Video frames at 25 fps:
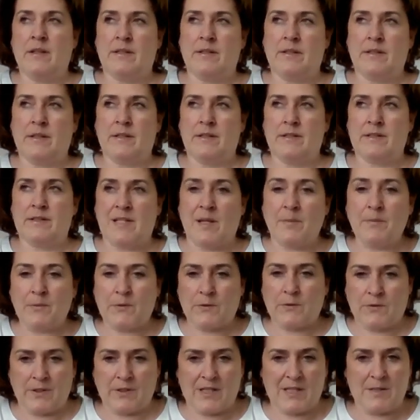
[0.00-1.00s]

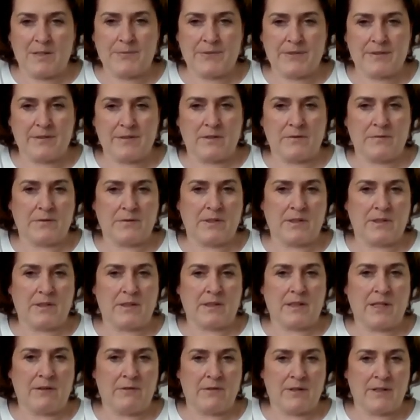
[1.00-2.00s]
subtypes of
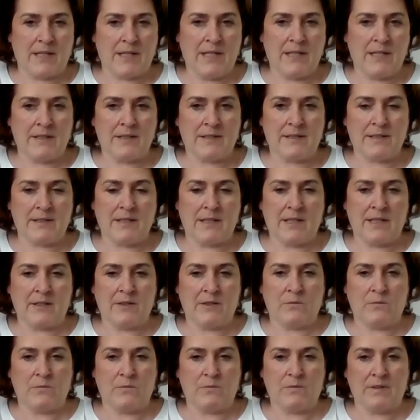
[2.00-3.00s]
the carrageenans
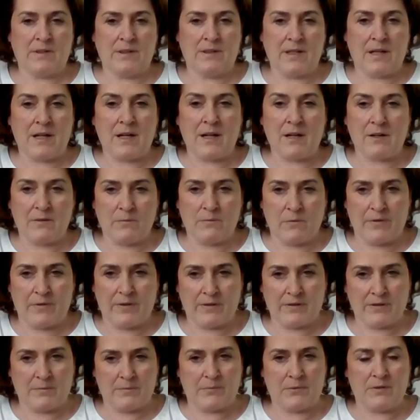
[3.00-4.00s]
that are
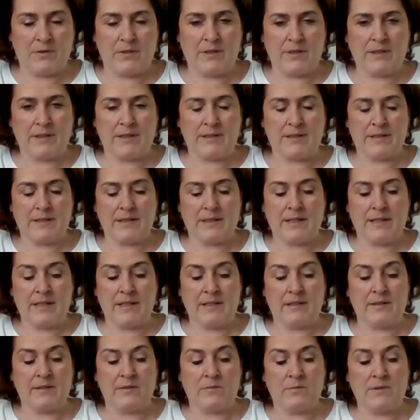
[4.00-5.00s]
within the product,
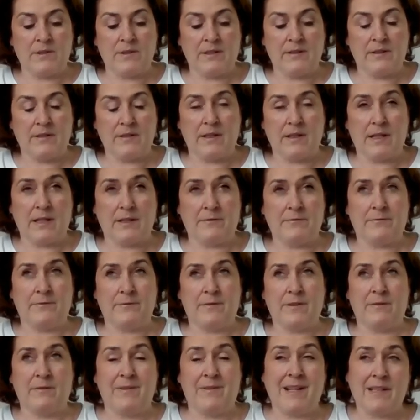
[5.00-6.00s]
and we have
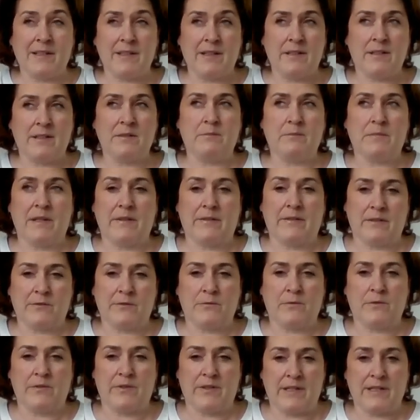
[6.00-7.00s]
a validated method
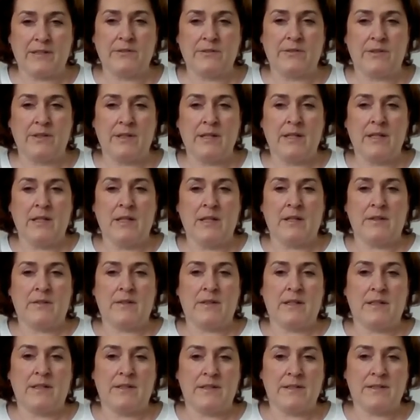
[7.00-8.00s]
for that
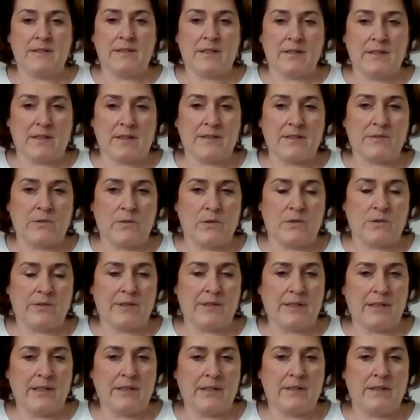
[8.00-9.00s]
that is done
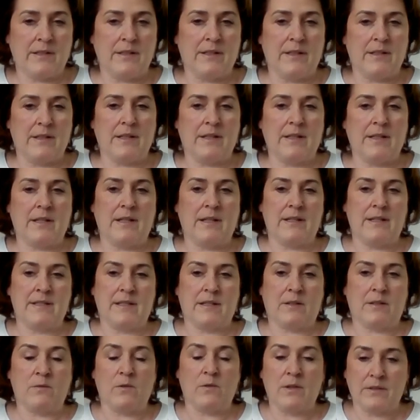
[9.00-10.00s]
externally as
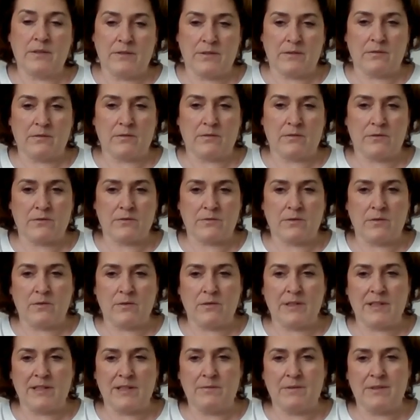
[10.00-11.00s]
a quality
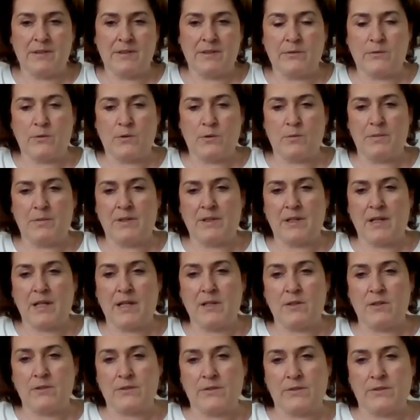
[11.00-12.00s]
control, and we determine
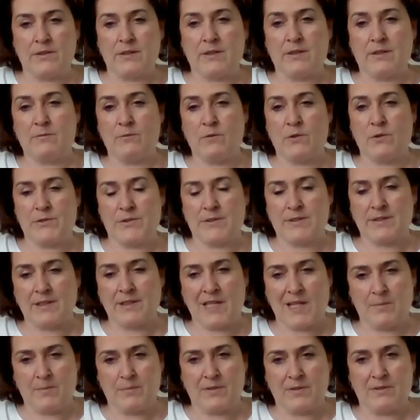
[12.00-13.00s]
iota versus
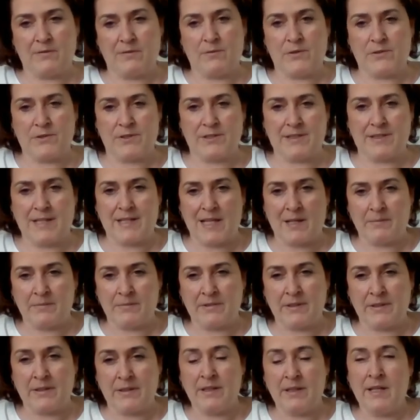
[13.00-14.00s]
kappa versus
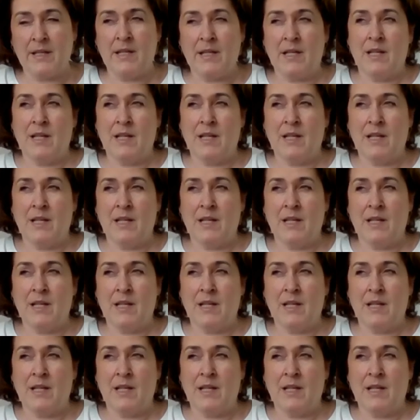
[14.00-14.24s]
lambda.